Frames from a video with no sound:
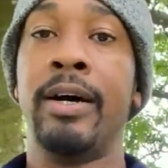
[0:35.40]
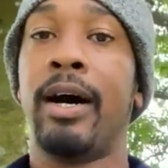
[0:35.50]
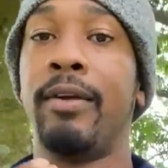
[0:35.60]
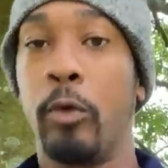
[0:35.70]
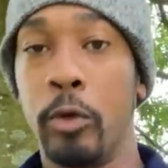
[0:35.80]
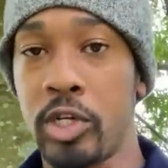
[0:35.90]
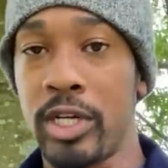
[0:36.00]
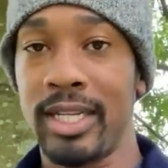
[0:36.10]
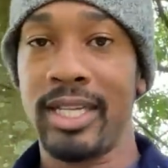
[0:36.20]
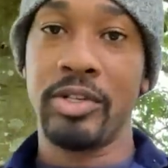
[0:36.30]

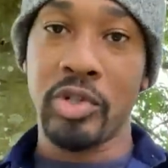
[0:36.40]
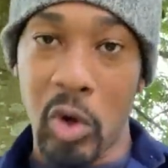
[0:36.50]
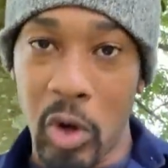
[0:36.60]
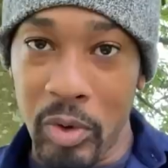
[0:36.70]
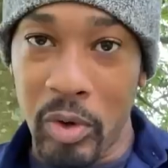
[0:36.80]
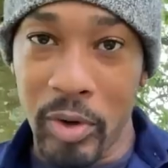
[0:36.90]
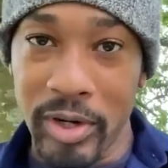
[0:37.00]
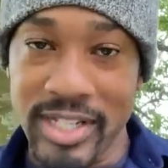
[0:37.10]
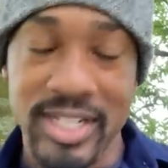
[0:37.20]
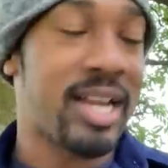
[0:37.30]
unfortunately, these are all
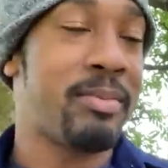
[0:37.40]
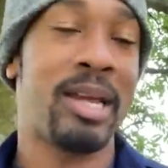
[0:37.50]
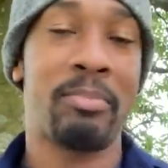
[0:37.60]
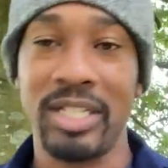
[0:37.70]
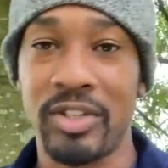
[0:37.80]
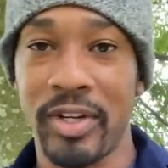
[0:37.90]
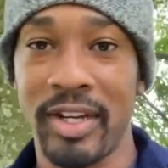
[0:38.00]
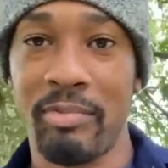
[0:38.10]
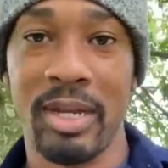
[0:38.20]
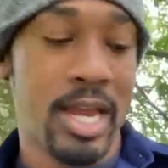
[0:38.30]
recorded the same day. Please
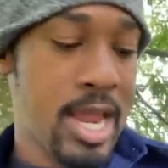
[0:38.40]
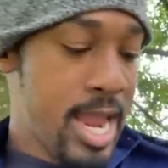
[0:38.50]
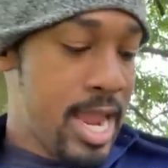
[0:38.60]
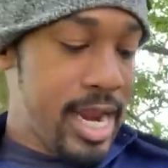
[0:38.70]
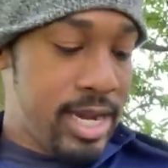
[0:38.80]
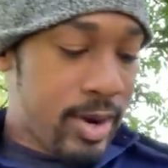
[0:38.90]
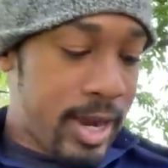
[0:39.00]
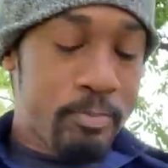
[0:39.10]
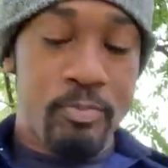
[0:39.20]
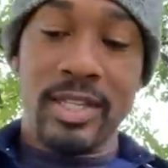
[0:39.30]
forgive me. Anyway,
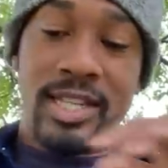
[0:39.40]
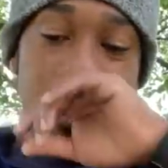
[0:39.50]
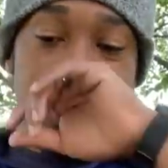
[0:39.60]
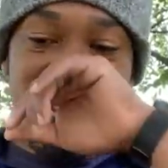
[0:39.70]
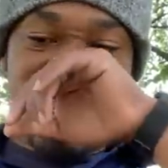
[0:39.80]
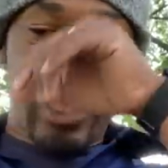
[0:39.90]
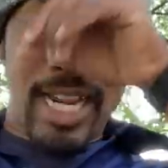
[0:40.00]
10 things to